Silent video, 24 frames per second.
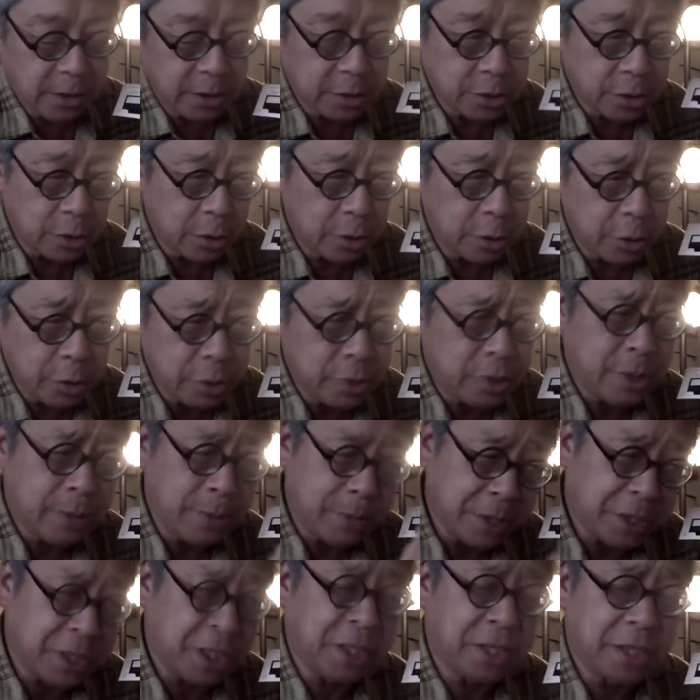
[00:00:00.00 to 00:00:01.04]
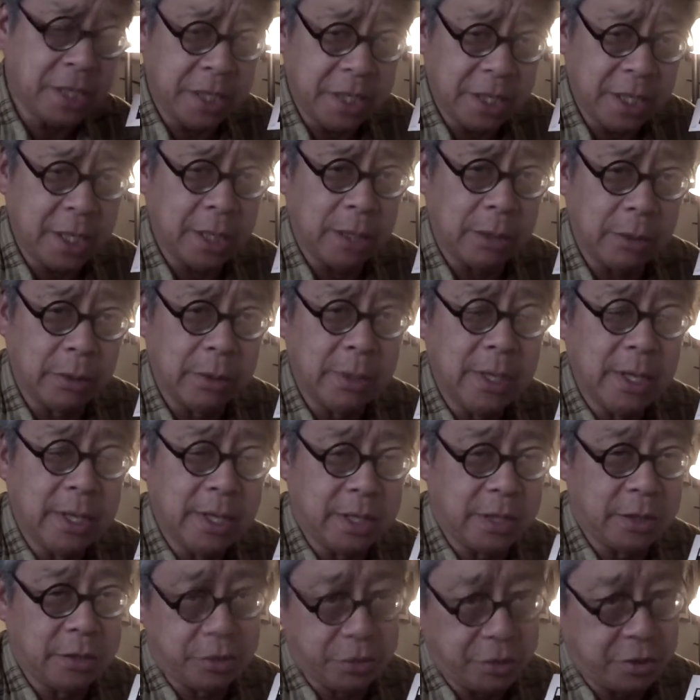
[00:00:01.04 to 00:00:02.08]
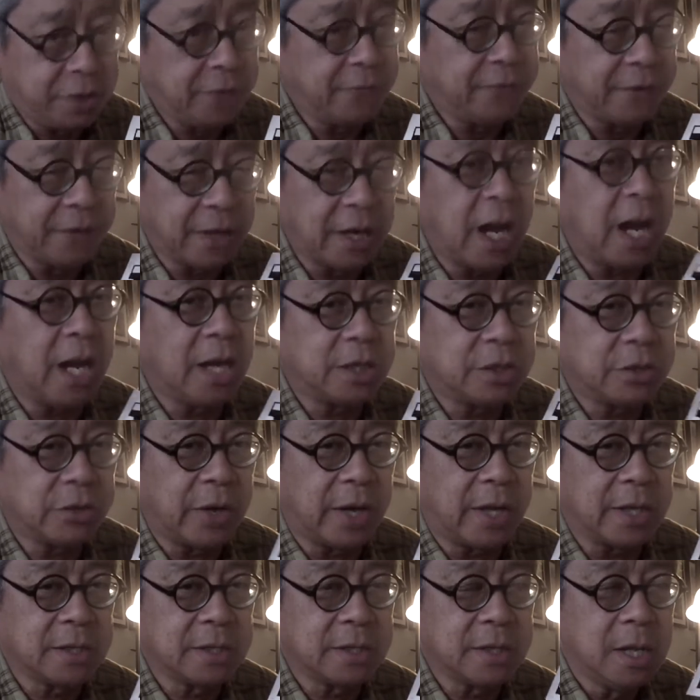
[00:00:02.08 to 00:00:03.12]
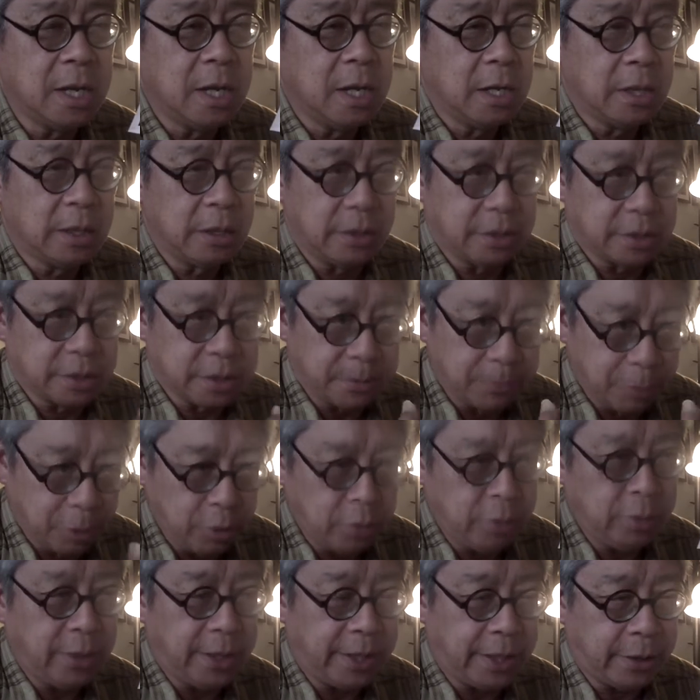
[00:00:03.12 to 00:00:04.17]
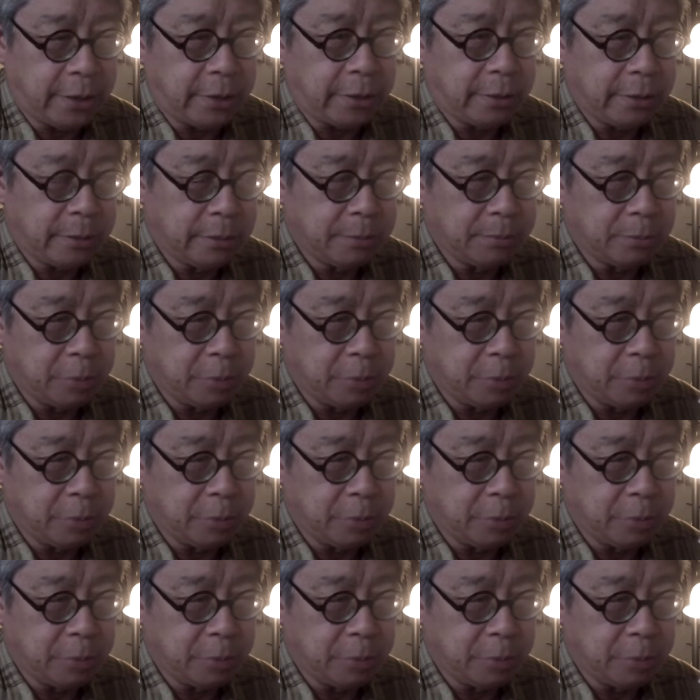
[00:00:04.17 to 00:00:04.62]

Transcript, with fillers: So using magenta and yellow gives you different contrast because the blue layer,